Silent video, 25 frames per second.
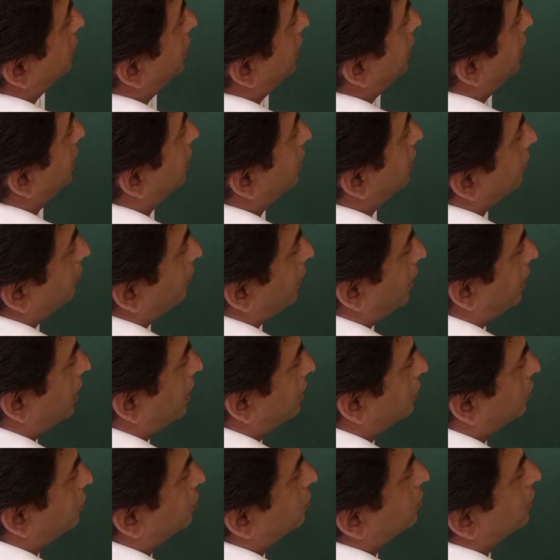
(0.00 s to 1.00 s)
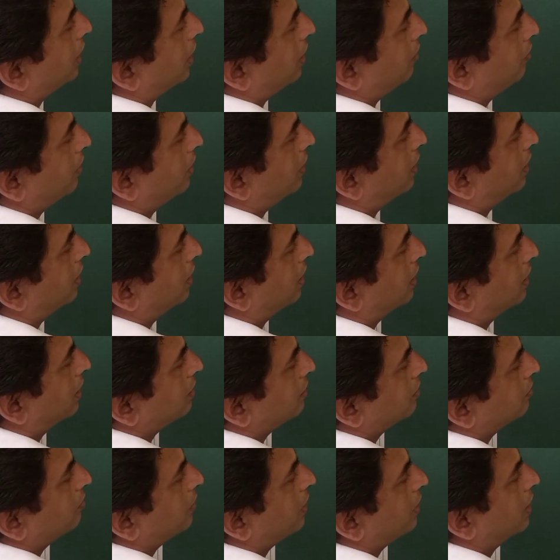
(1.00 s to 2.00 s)
Here minus 2 can be written
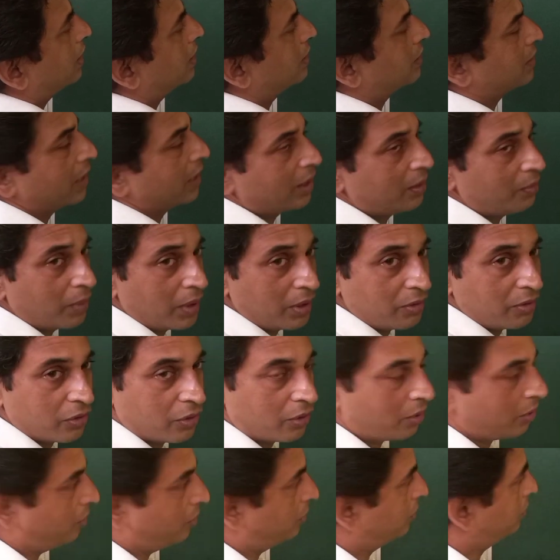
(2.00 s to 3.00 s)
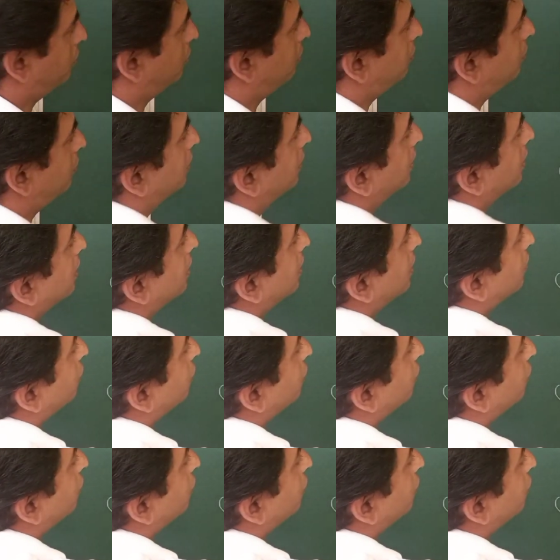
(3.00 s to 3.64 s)
as minus 8 by 4 also,